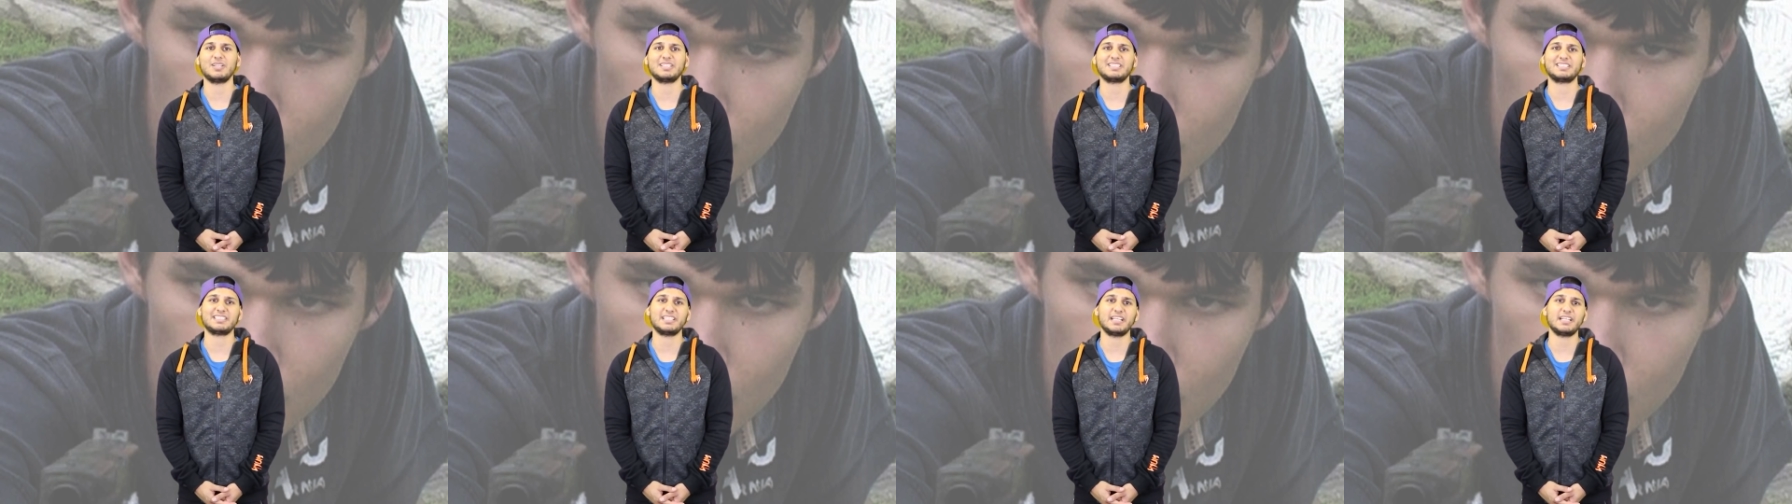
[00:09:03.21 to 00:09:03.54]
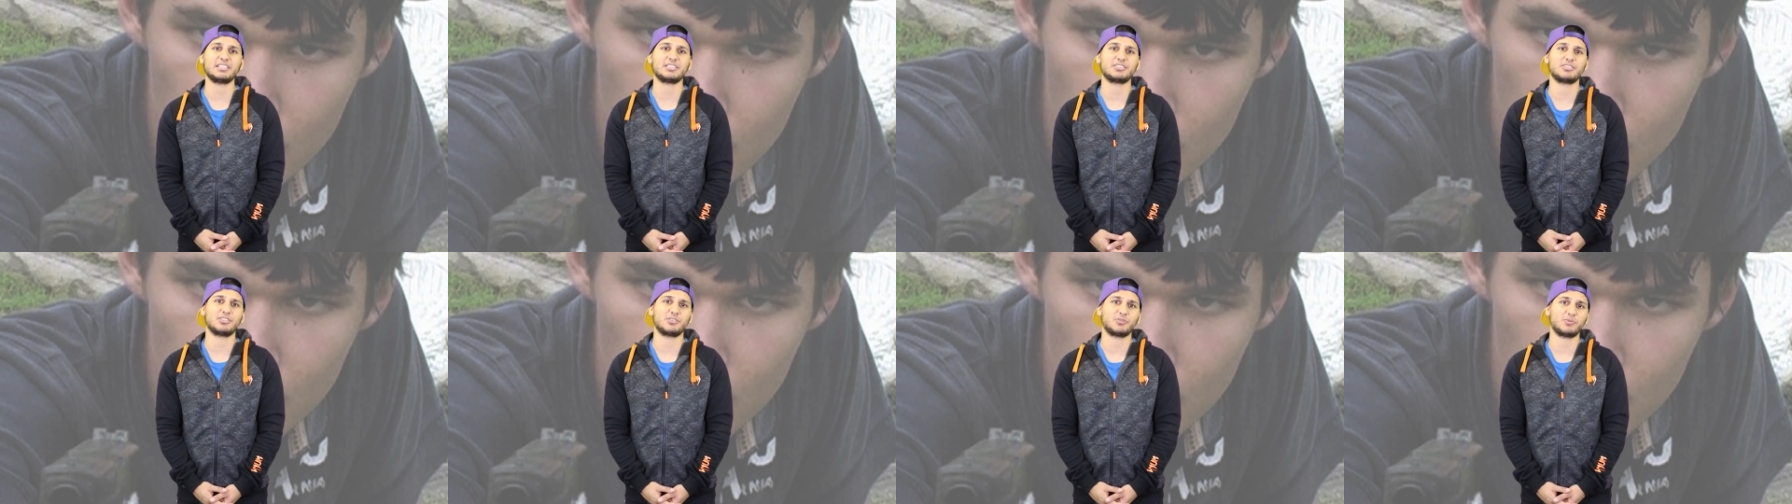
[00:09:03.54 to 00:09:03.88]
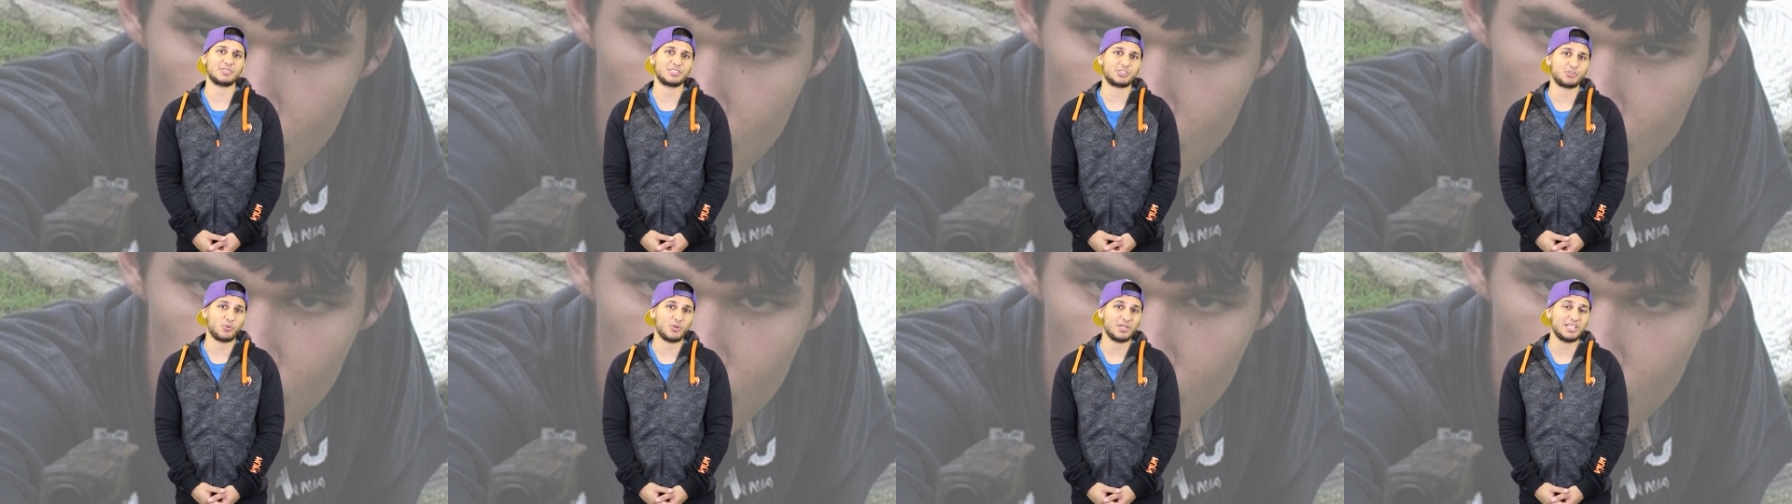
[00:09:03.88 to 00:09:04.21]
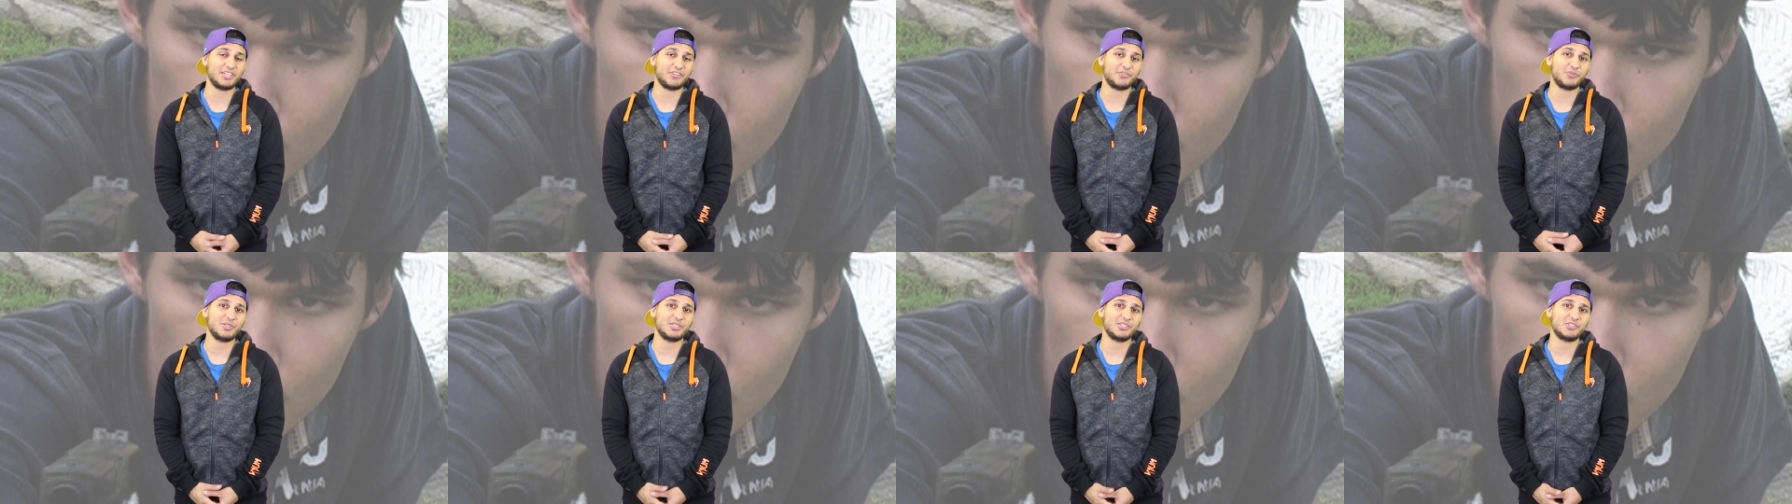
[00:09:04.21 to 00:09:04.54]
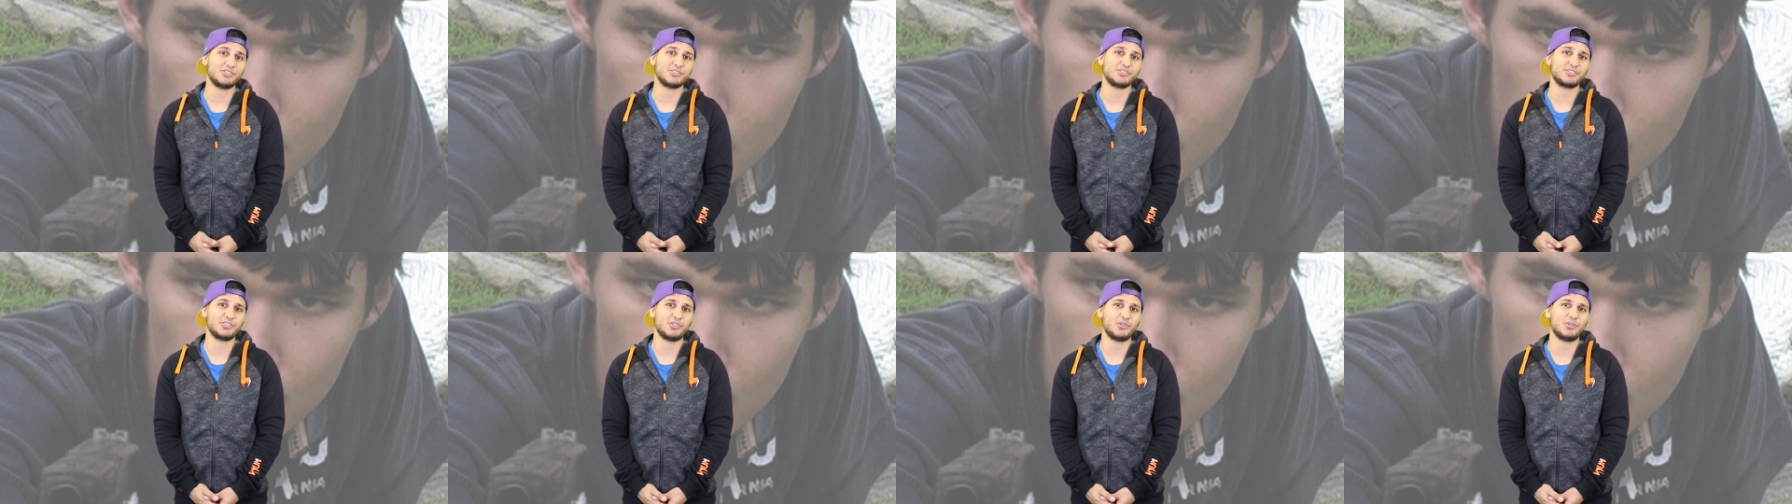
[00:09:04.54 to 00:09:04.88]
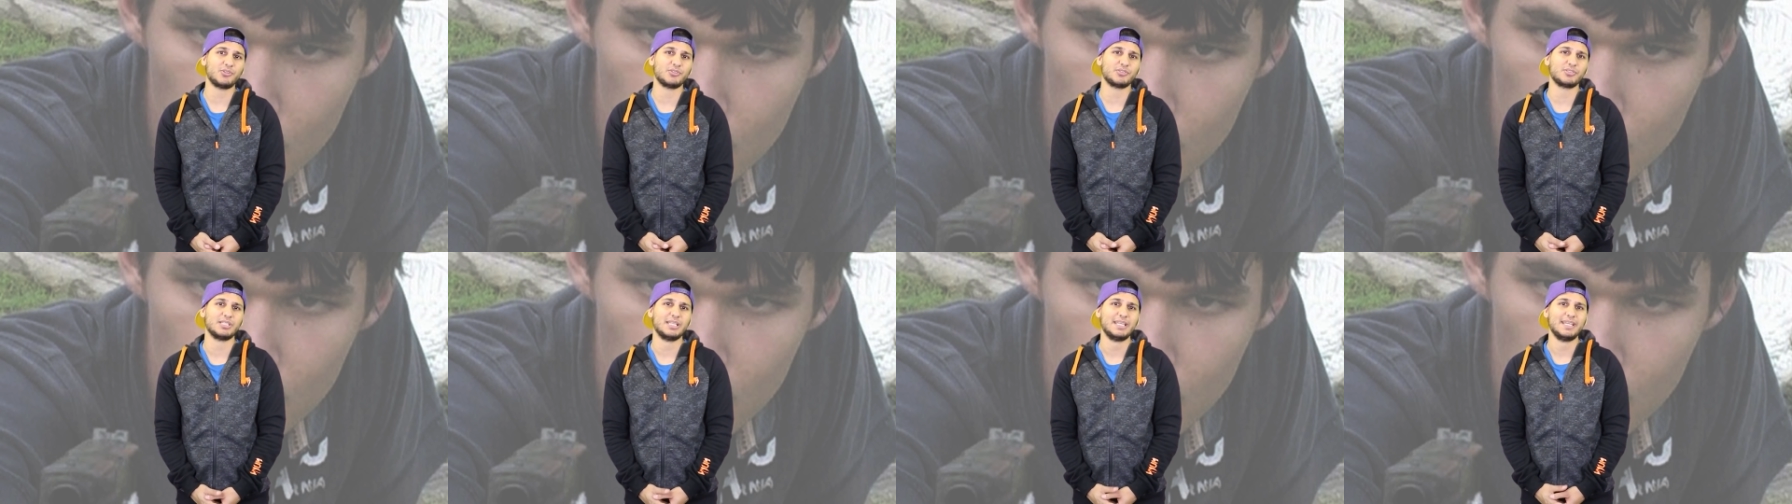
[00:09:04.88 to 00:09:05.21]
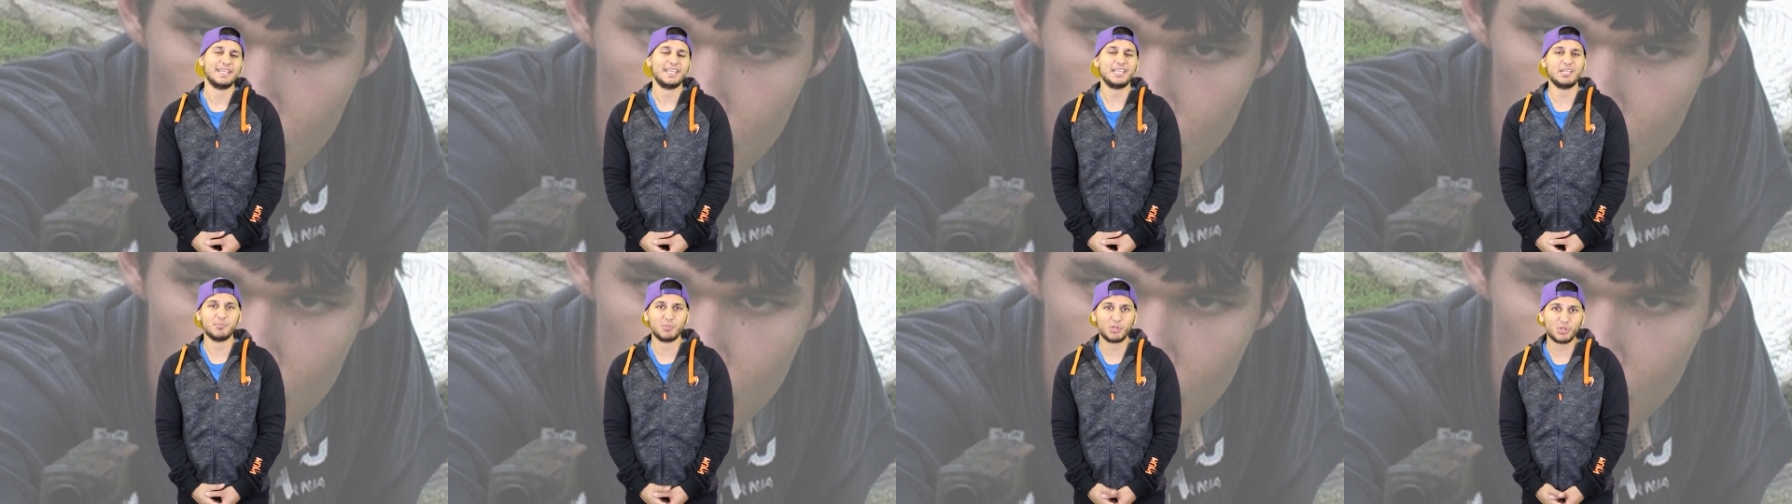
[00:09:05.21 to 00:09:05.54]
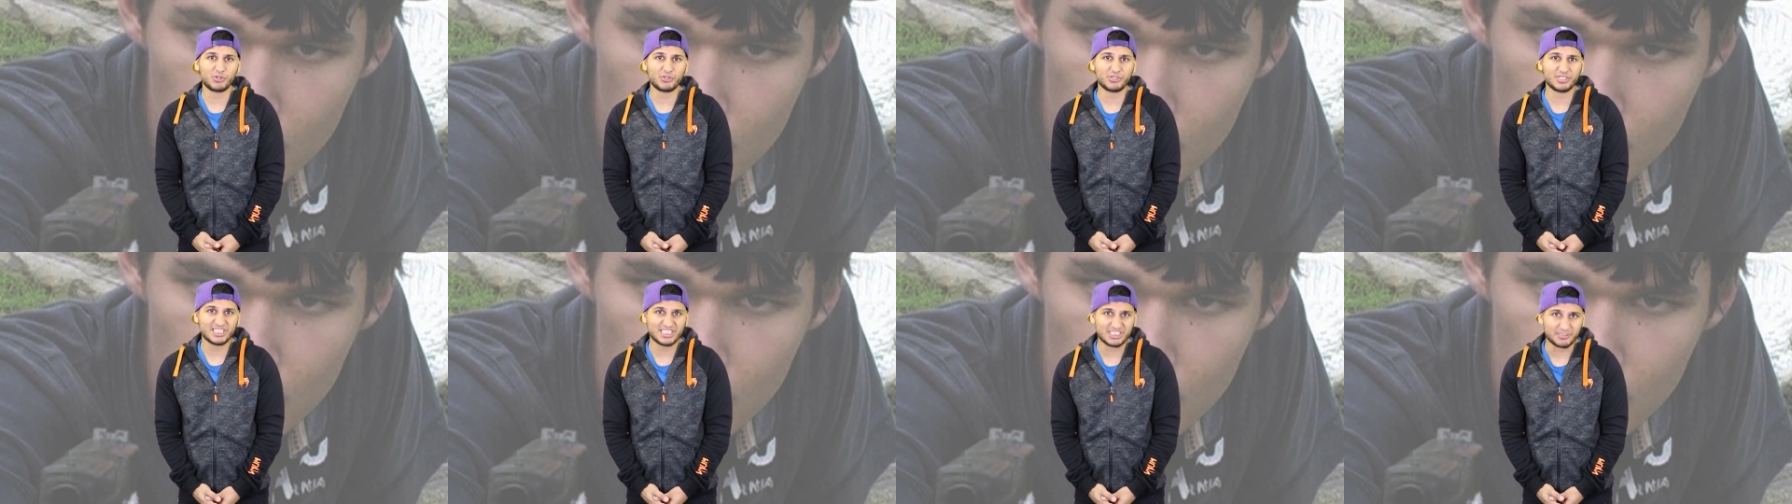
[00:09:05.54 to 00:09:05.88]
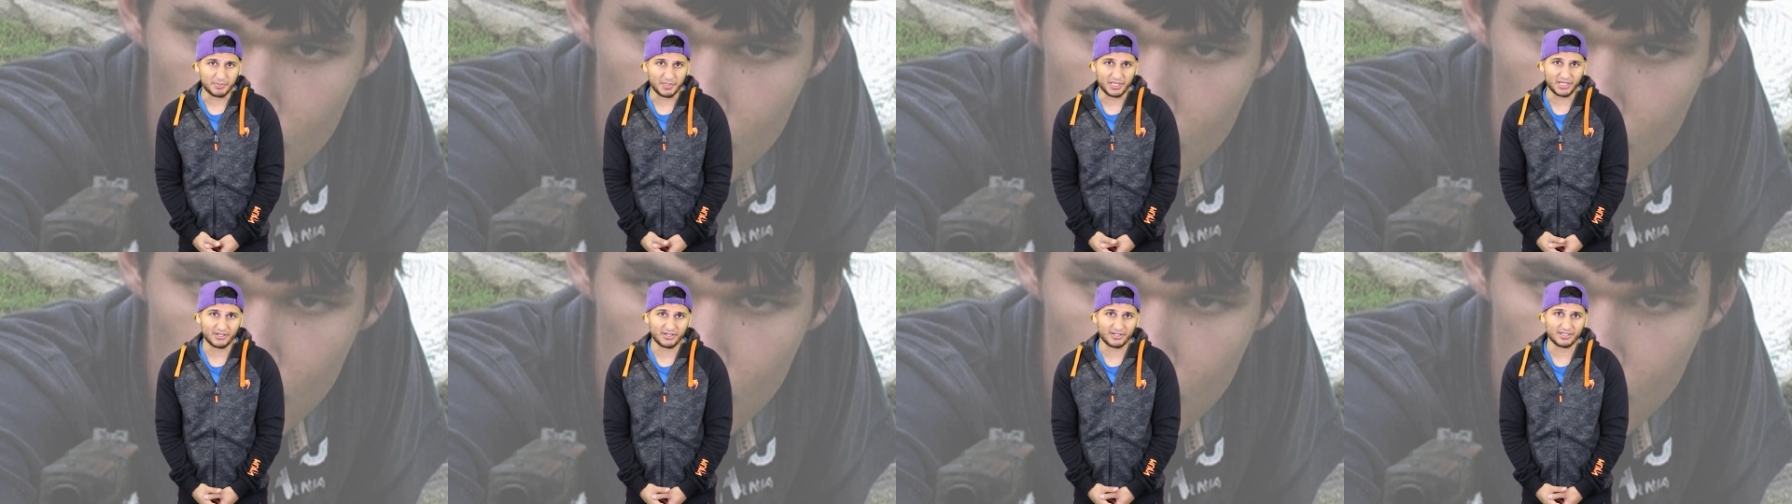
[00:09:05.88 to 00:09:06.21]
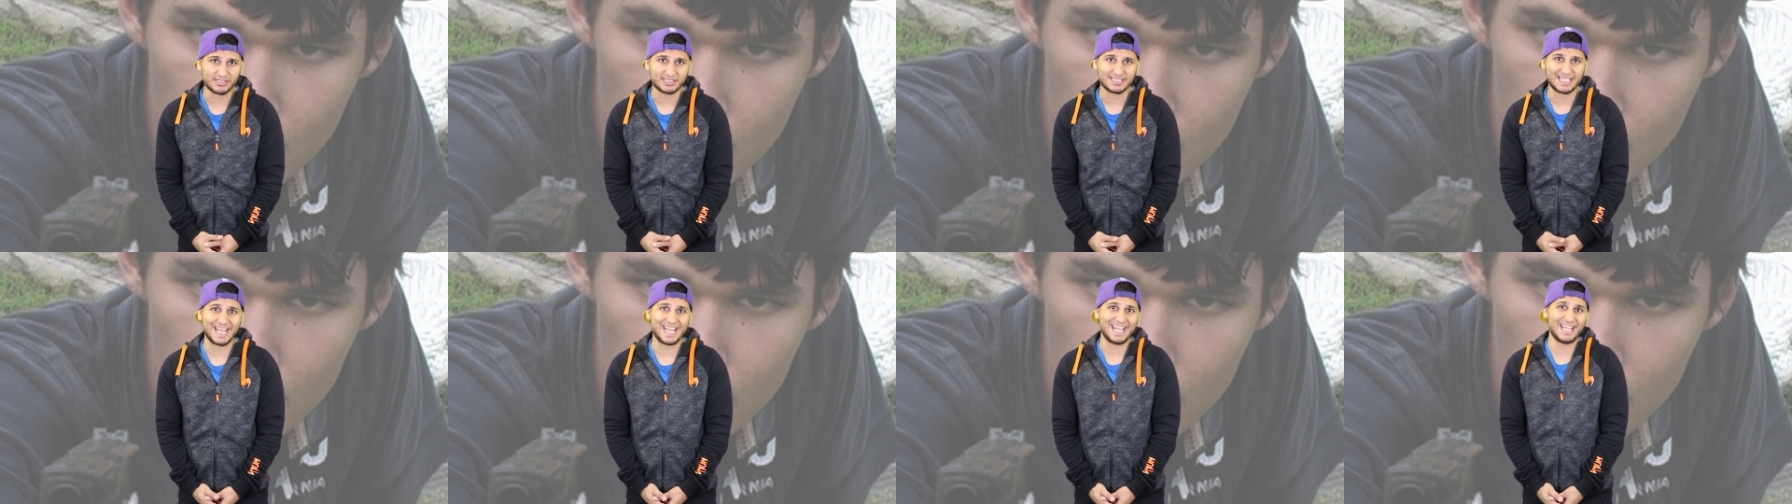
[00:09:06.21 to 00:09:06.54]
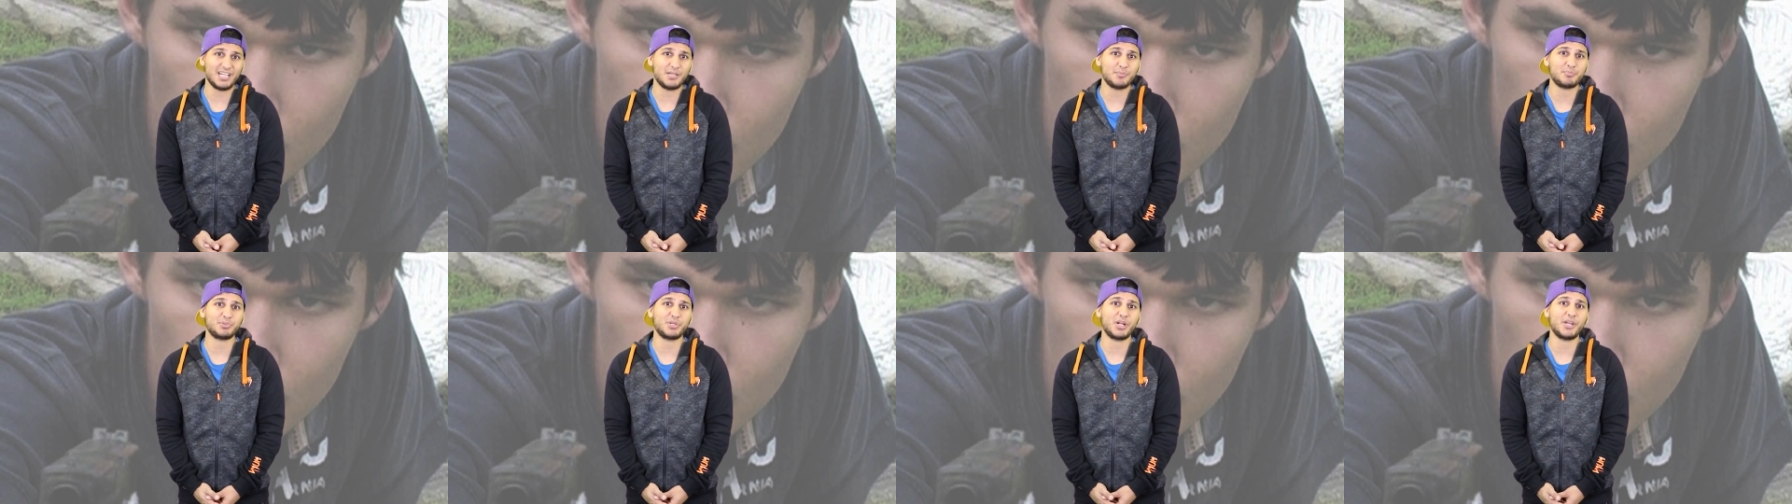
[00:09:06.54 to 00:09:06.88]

when Sessler was 23 years old, he murdered his parents and